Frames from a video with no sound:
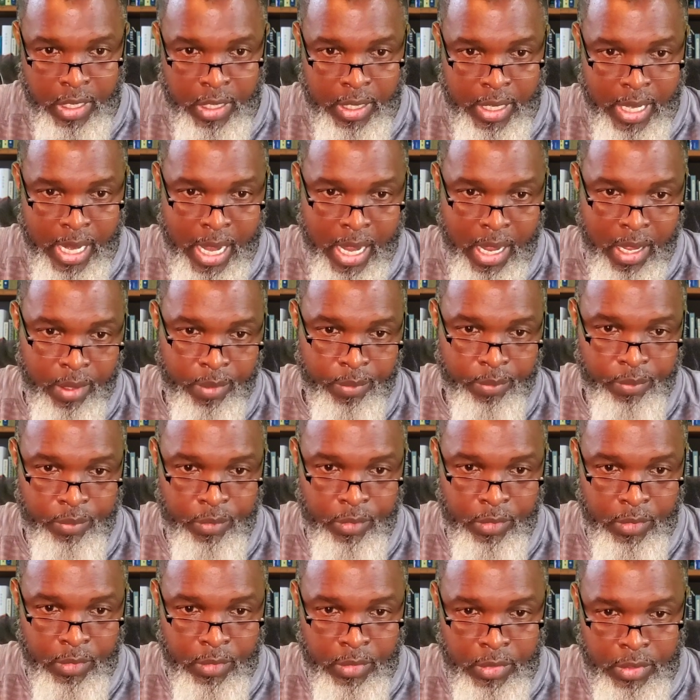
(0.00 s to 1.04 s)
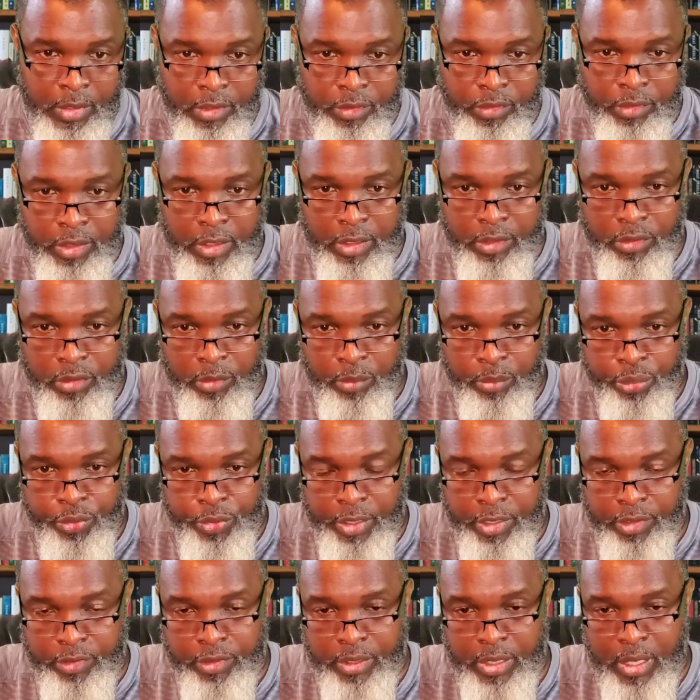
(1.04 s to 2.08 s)
Now, let's get some
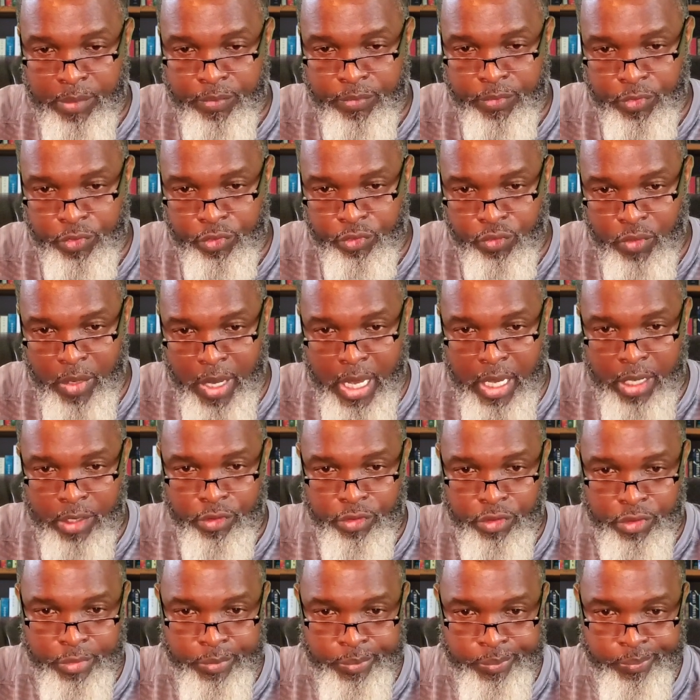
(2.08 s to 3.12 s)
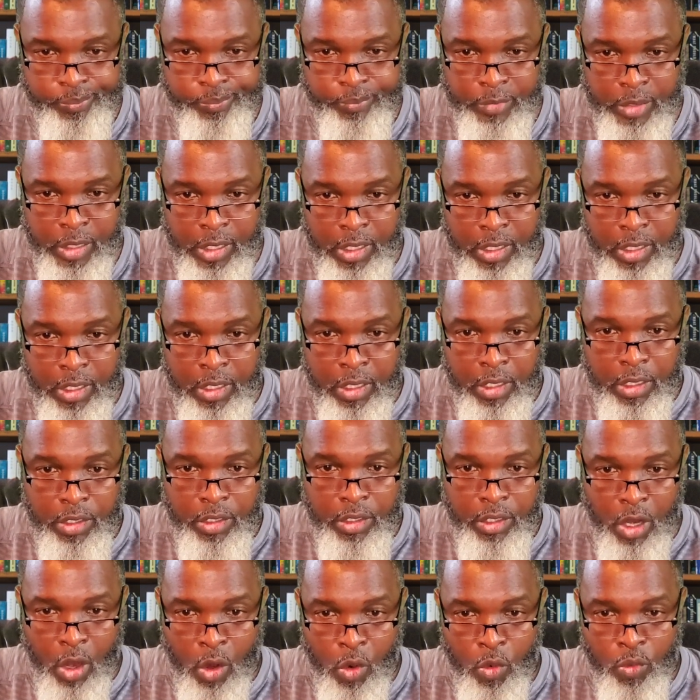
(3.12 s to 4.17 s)
precepts for stranger.
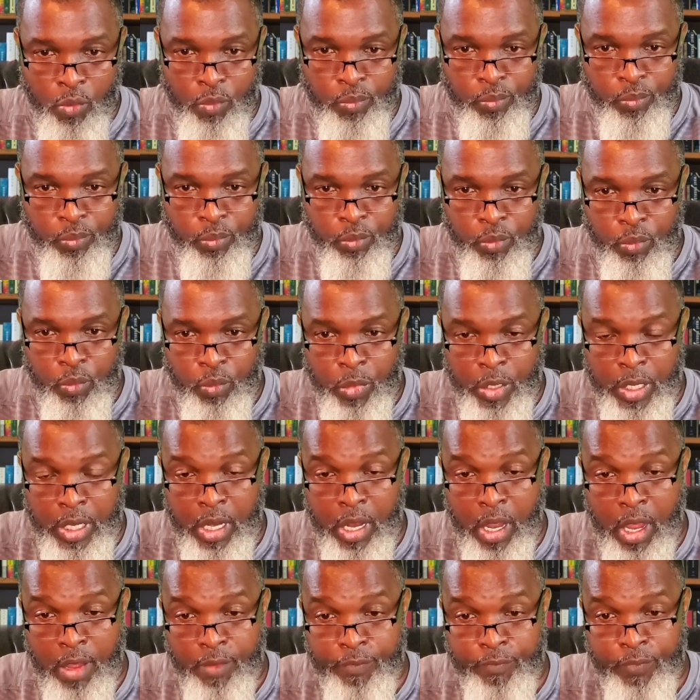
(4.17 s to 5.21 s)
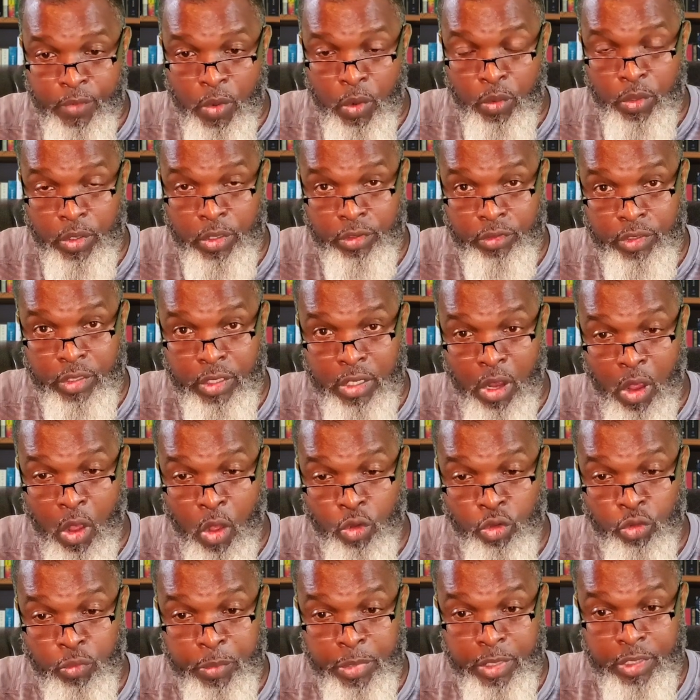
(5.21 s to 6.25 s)
Note, we are focusing
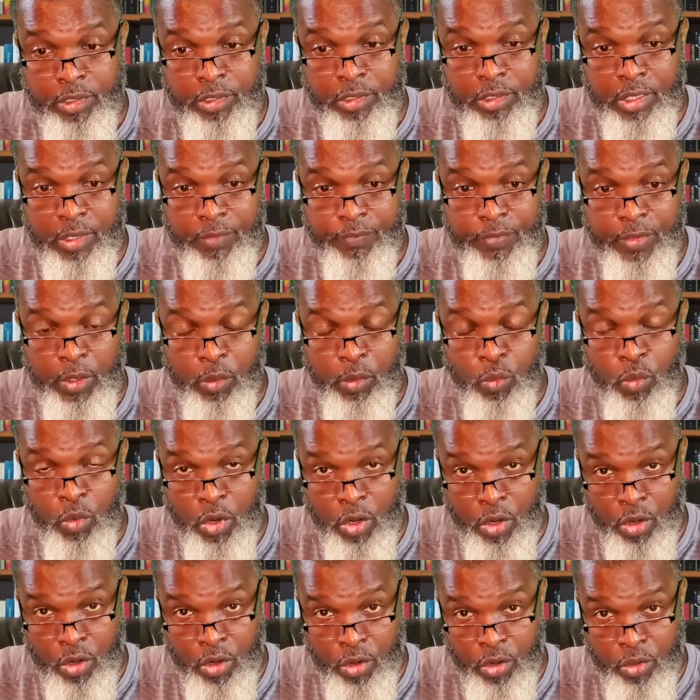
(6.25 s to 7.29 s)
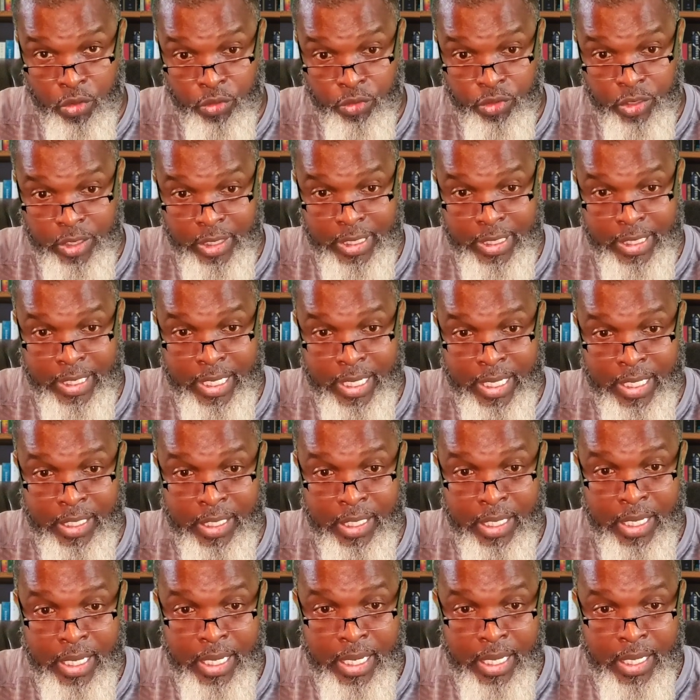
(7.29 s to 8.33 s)
on specific words to get
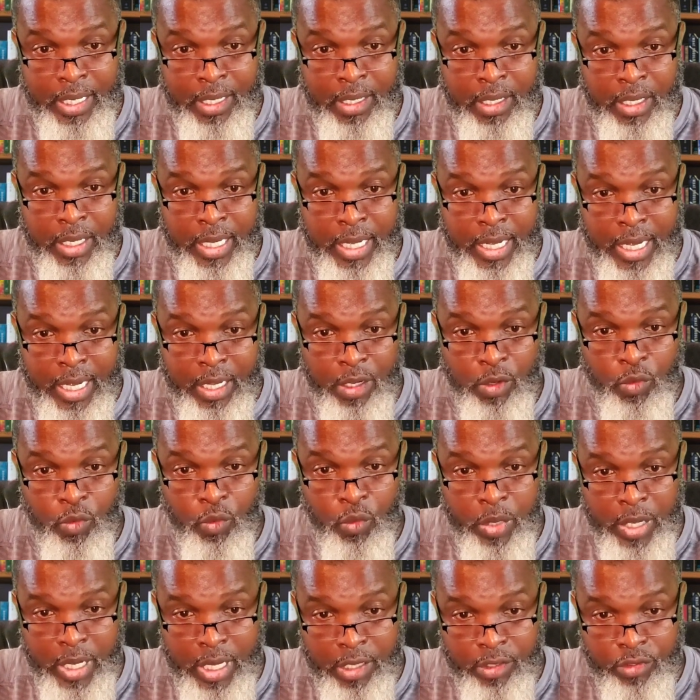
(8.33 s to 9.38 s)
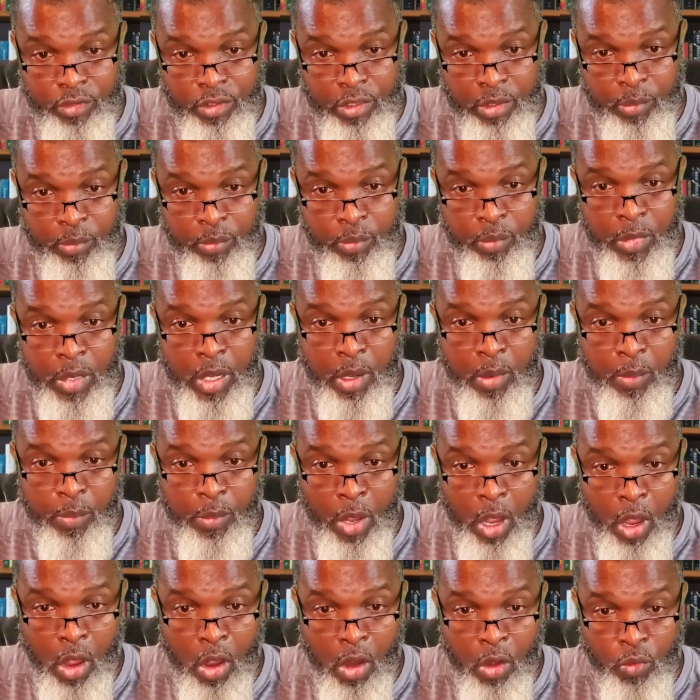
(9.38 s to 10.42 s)
hidden wisdom
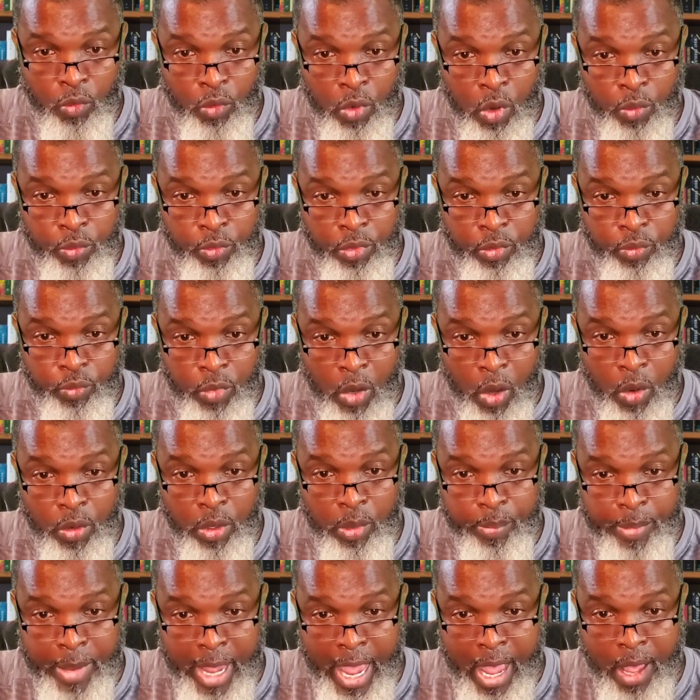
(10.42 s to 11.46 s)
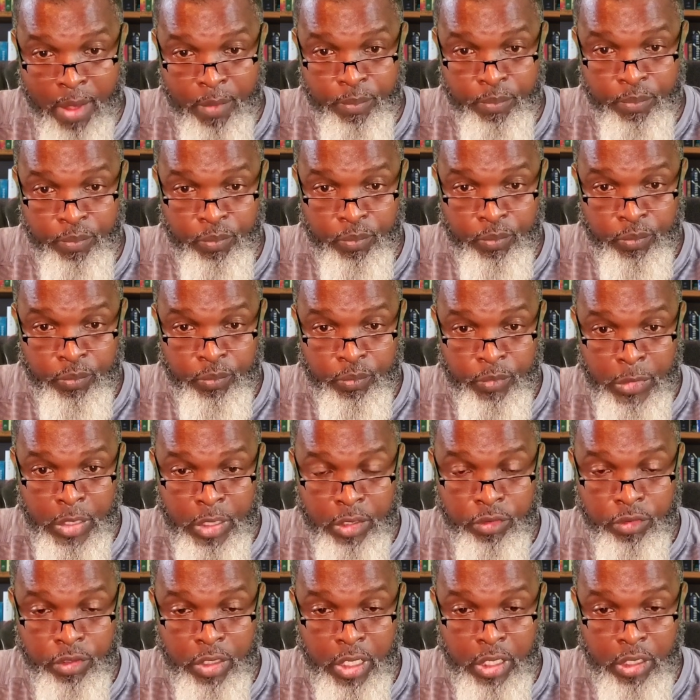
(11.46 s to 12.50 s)
Paul wrote about
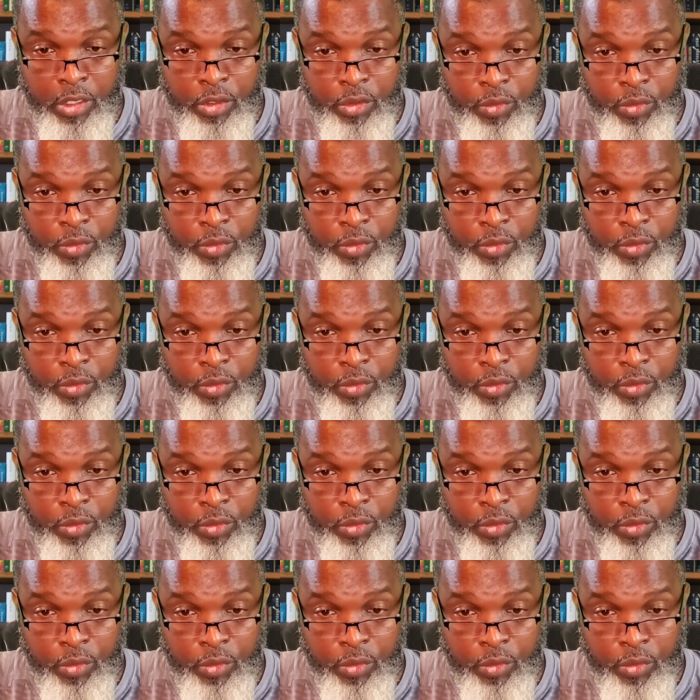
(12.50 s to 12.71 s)
in 2